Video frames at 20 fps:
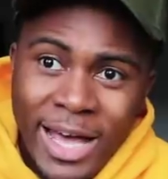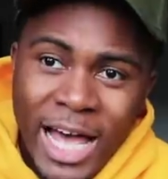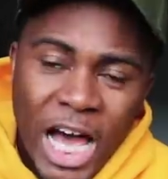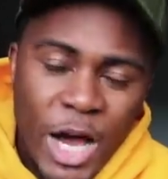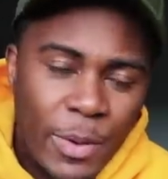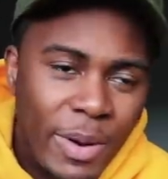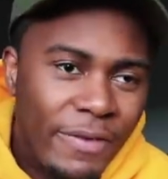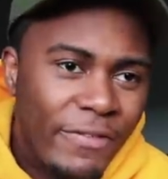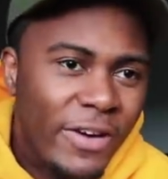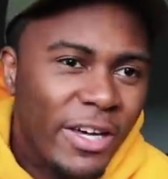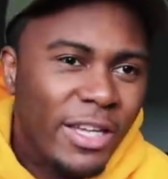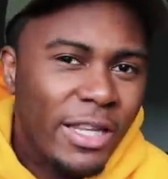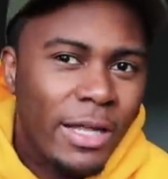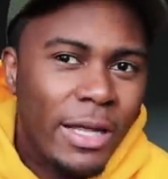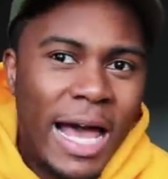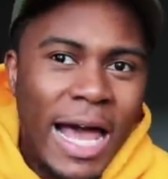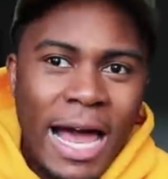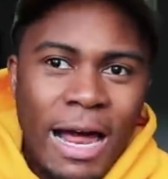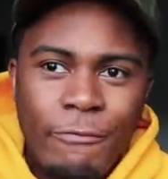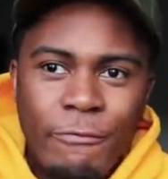However,
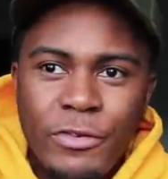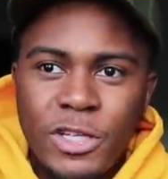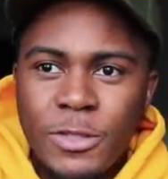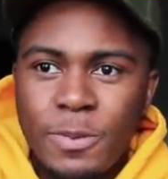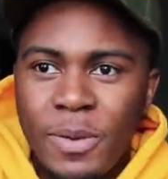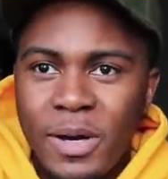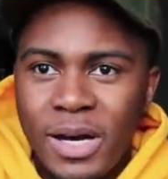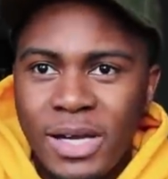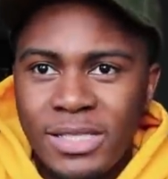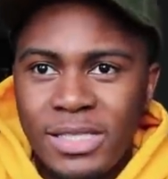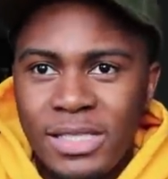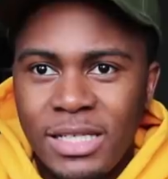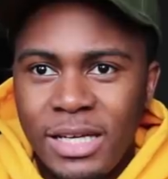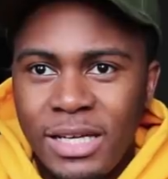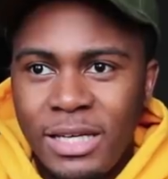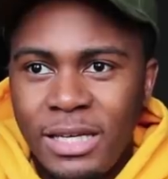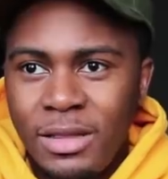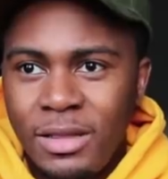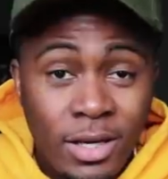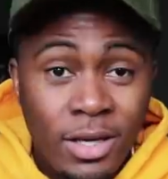the average
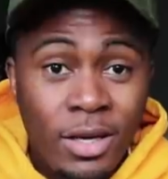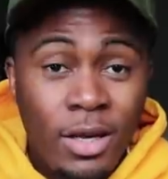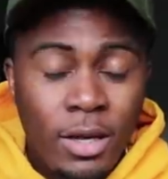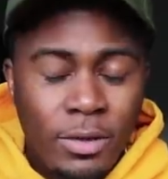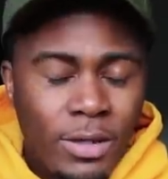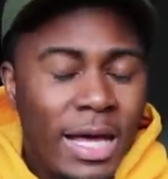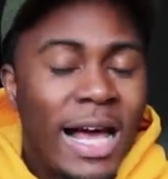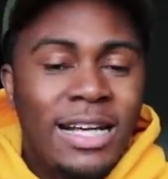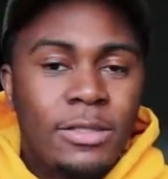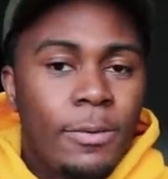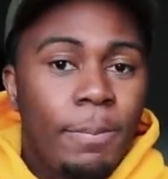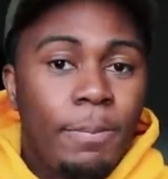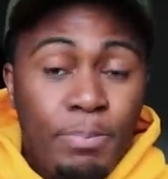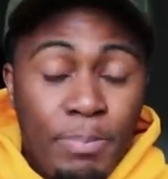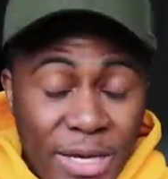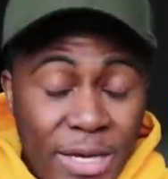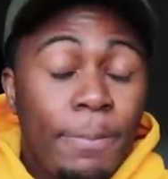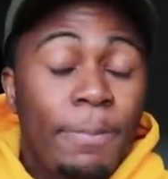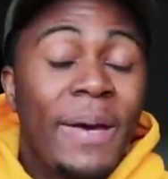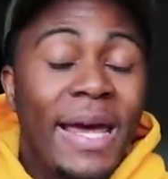person that hasn't
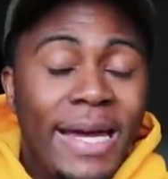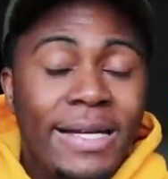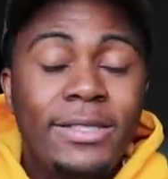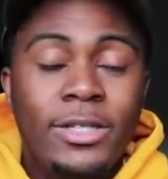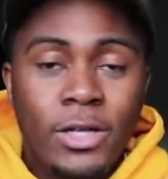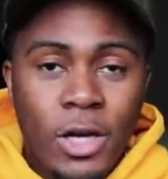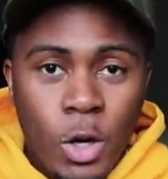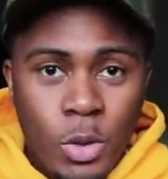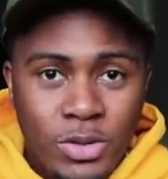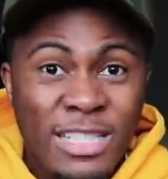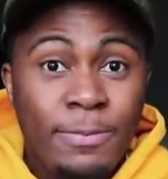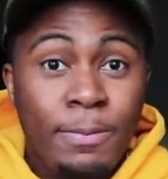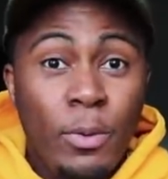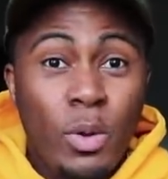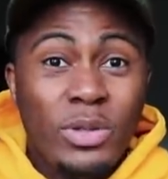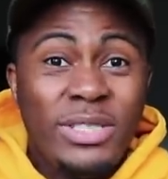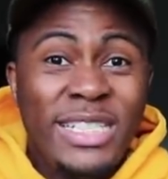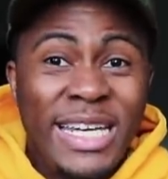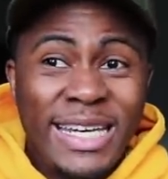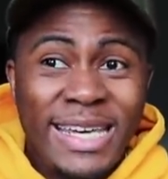been paid to go and has
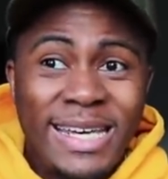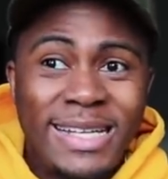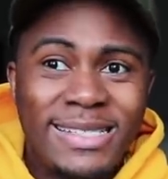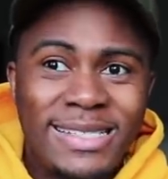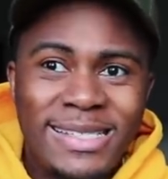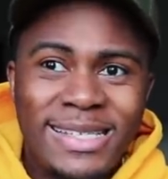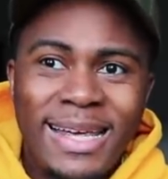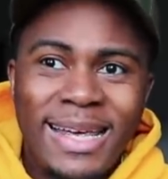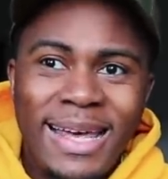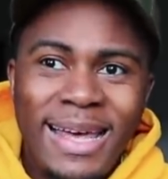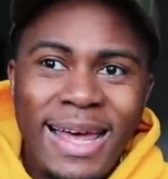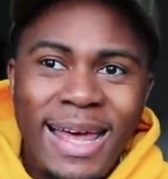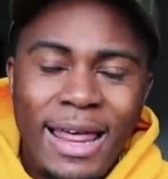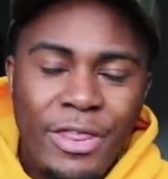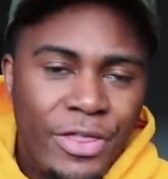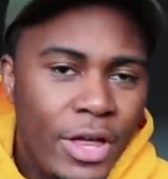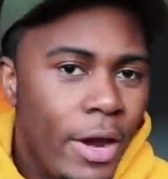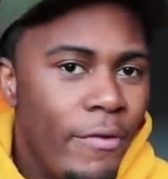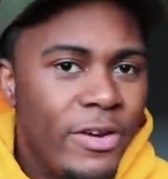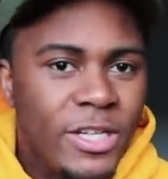bought tickets,
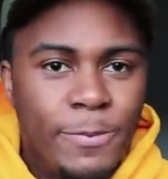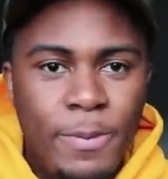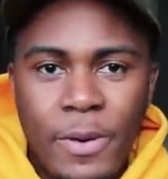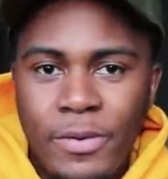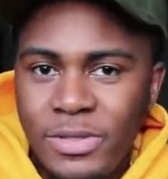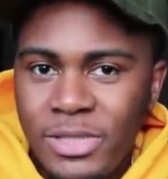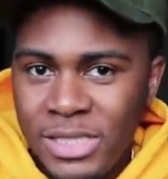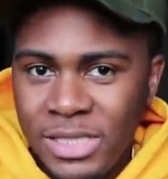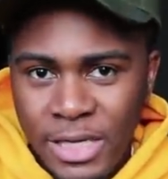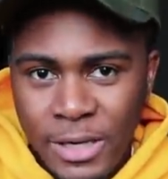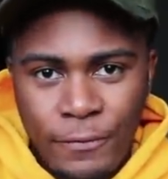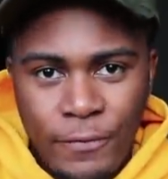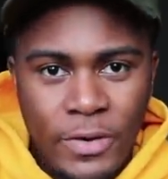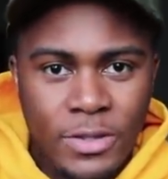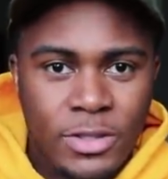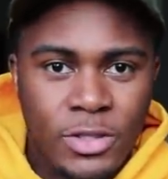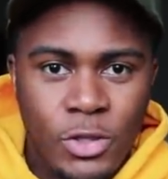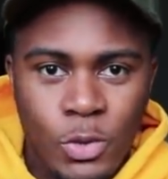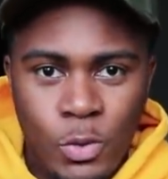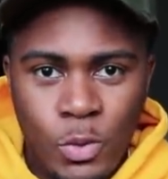their experience is
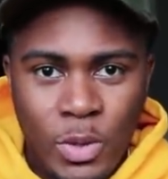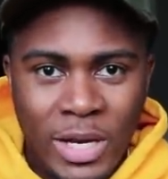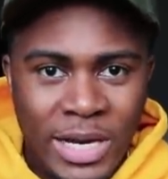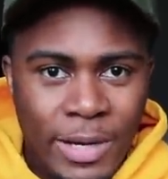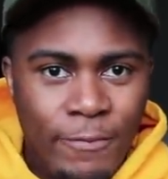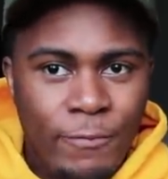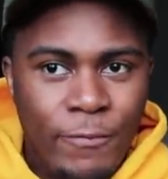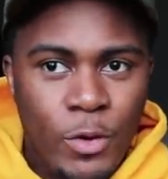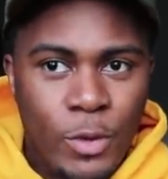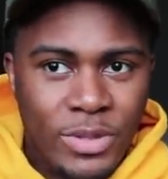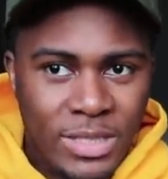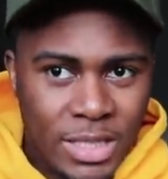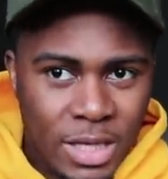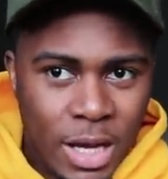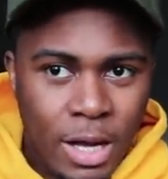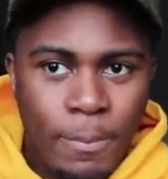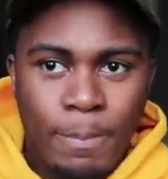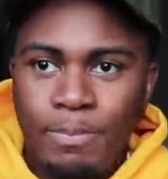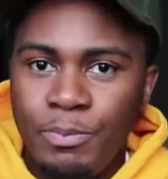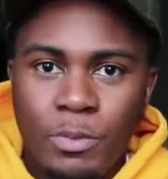different to an influencer that
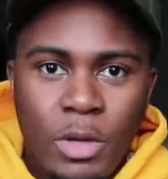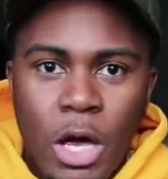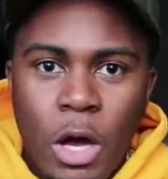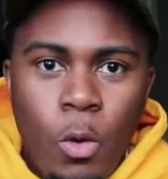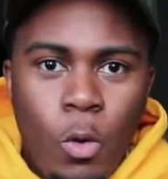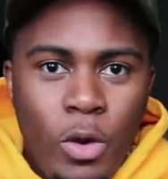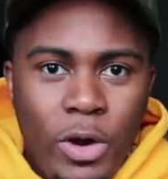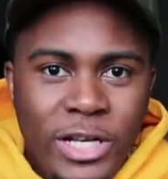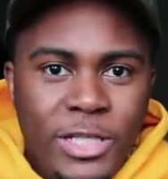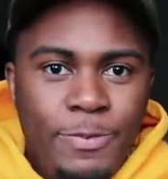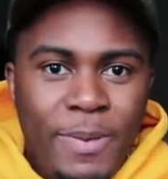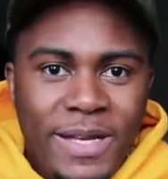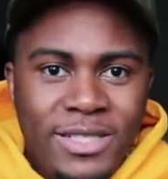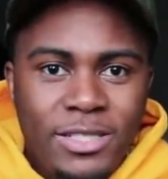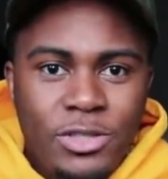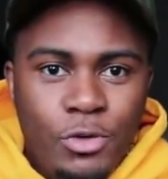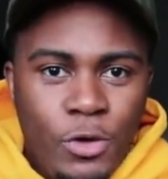got all expense